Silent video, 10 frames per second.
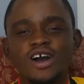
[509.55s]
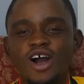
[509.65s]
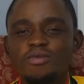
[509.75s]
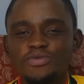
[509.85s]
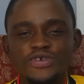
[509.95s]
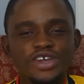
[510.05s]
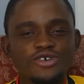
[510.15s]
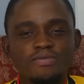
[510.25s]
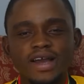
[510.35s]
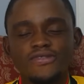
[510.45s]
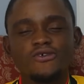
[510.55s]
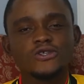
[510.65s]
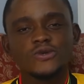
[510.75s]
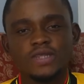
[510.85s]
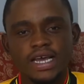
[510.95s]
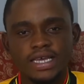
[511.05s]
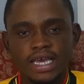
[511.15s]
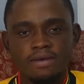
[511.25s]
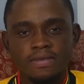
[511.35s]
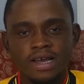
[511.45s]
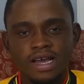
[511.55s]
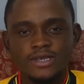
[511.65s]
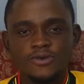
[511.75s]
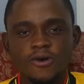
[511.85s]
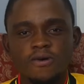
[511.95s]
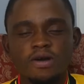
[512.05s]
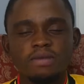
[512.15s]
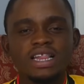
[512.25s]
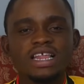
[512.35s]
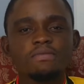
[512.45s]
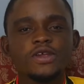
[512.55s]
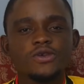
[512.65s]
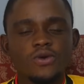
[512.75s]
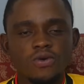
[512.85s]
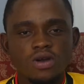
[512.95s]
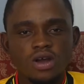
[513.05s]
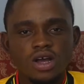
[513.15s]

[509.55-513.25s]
I'll be bringing you my thoughts on that game as well. But let me know,